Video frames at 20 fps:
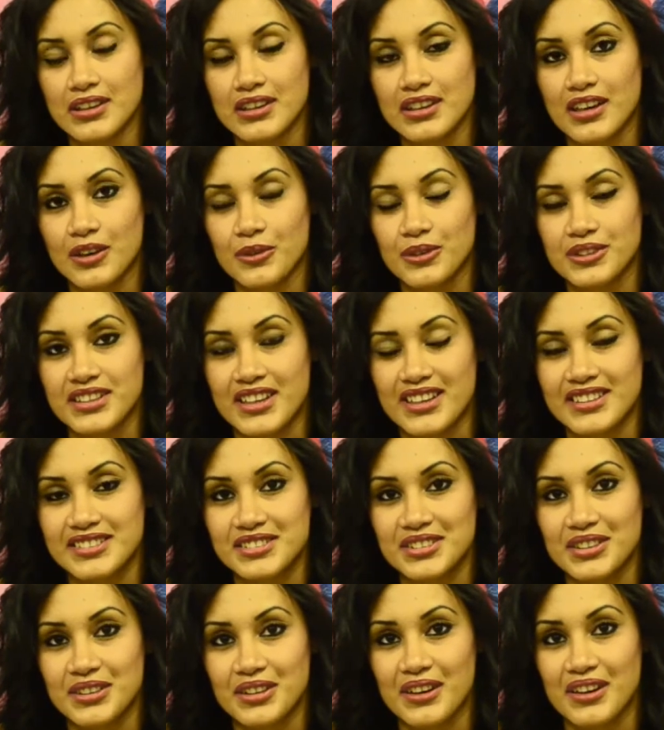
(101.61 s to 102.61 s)
I would dance
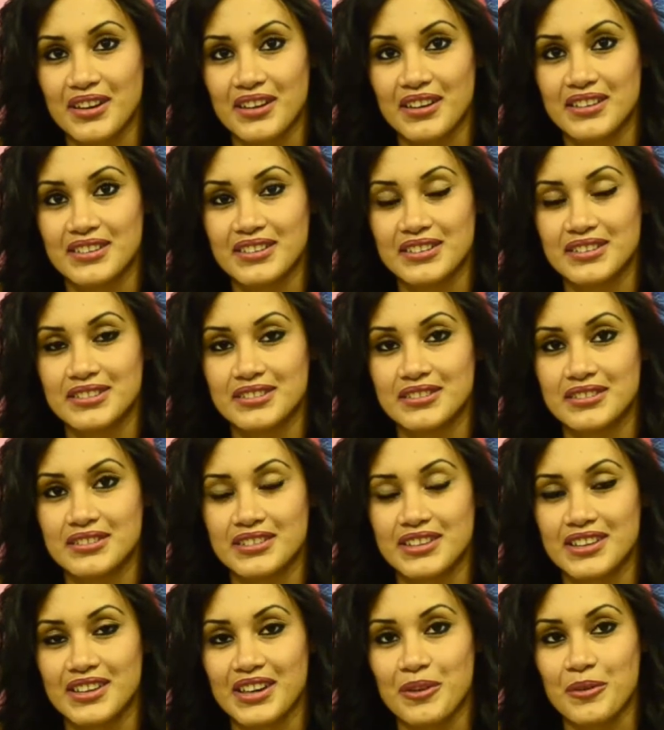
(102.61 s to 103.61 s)
a lot,
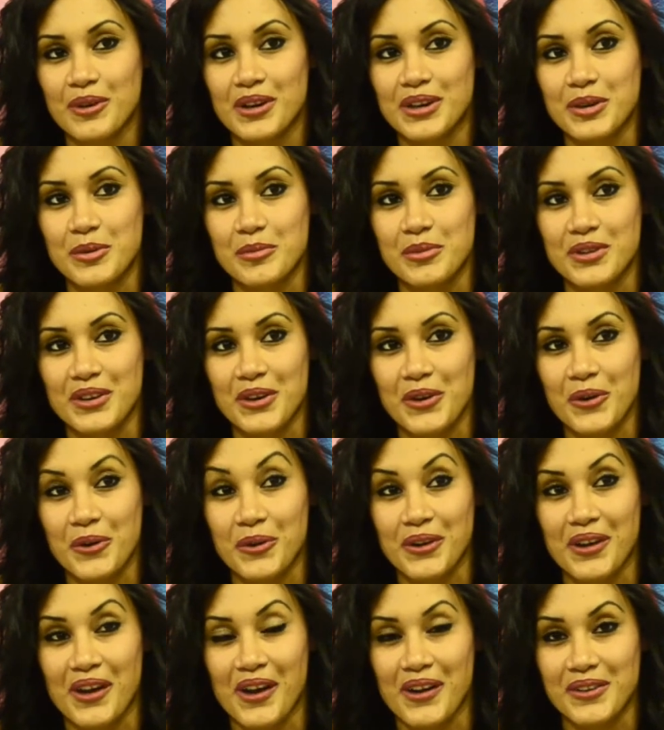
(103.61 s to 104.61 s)
and I wanted to be a
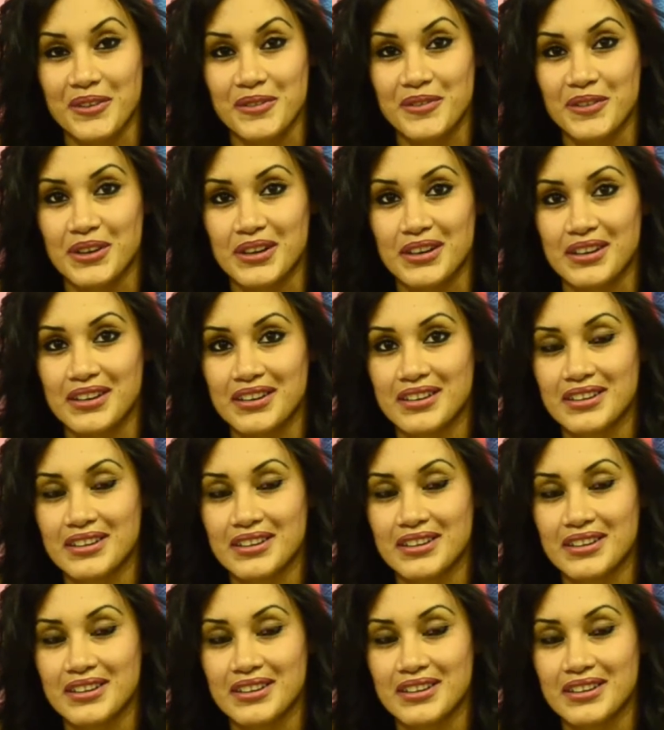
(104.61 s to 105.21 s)
choreographer.